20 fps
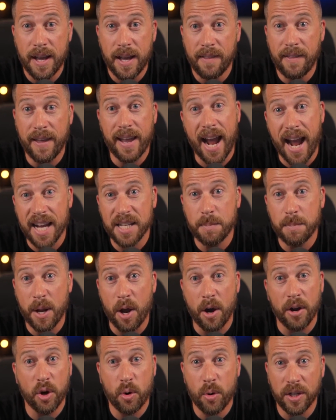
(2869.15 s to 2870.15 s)
They asked me
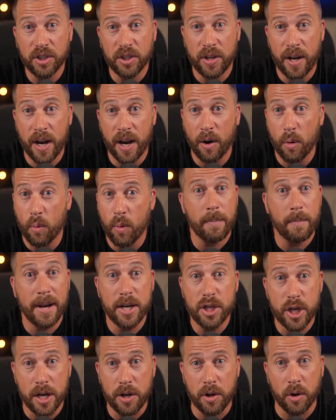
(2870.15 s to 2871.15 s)
on a questionnaire what my
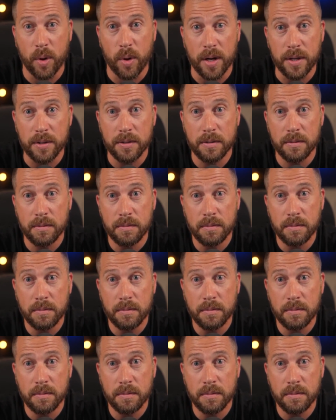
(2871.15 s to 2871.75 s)
gender was.